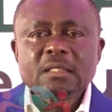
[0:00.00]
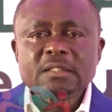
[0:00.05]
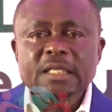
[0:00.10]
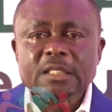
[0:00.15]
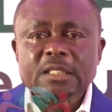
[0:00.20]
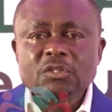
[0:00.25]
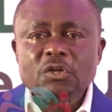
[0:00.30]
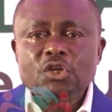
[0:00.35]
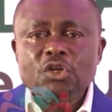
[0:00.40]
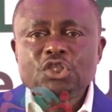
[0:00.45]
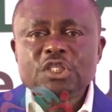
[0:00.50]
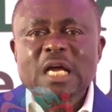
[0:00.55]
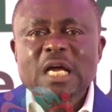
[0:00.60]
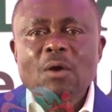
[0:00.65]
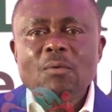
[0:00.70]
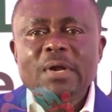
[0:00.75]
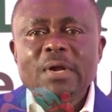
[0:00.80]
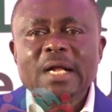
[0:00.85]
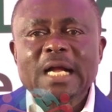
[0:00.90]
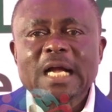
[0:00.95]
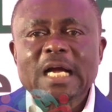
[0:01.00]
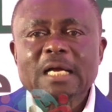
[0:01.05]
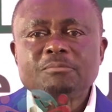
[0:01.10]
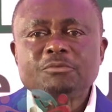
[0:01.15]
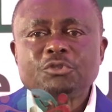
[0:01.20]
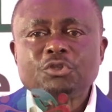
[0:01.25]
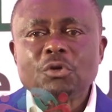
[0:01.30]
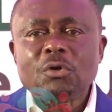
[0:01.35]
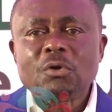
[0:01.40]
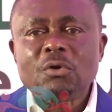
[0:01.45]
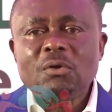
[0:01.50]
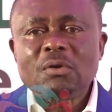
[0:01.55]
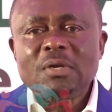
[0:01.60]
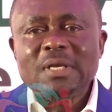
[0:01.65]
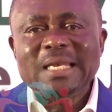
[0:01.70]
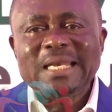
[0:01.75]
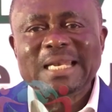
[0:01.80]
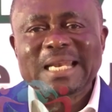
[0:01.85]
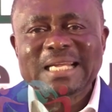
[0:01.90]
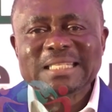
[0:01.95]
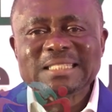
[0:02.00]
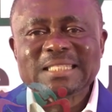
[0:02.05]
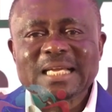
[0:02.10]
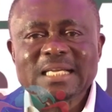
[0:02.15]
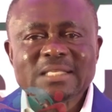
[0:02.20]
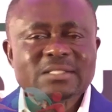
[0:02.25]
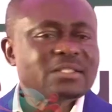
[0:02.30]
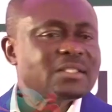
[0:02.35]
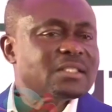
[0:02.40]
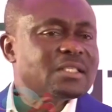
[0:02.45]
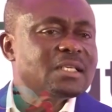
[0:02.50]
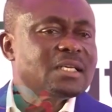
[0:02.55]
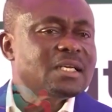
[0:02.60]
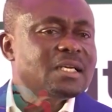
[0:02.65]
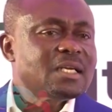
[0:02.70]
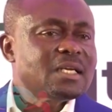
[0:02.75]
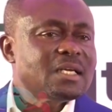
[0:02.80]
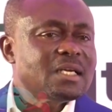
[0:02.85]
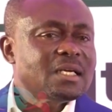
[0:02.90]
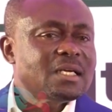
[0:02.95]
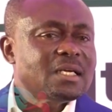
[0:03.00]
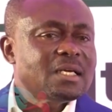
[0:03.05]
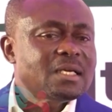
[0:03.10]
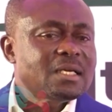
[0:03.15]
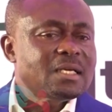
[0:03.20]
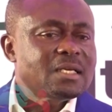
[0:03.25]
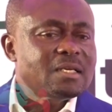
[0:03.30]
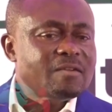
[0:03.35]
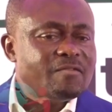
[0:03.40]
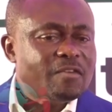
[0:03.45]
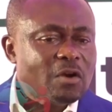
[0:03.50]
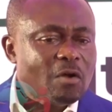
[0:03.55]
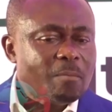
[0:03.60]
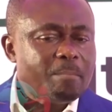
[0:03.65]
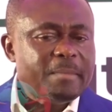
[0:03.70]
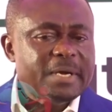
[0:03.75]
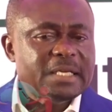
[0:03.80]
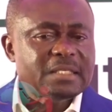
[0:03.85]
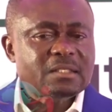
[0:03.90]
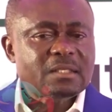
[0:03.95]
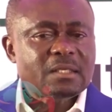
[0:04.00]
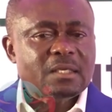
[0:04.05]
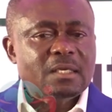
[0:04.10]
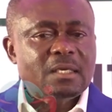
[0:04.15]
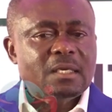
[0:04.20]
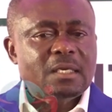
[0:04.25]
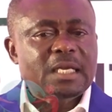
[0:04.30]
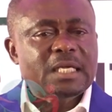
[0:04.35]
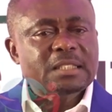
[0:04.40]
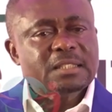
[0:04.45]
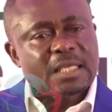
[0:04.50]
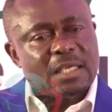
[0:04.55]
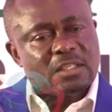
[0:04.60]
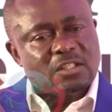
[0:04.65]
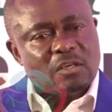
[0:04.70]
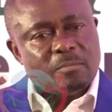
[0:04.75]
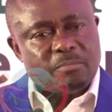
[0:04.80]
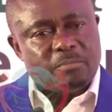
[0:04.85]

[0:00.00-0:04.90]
technology that will capture latest development, latest